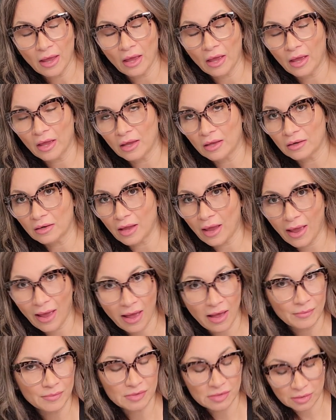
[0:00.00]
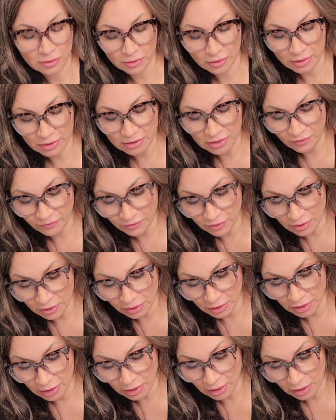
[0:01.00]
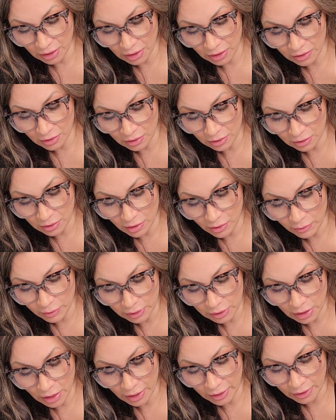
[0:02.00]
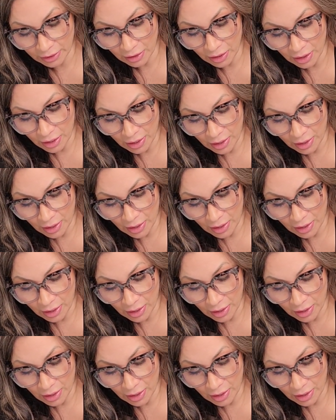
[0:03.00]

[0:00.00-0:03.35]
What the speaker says: and absolutely definitely in the lower line.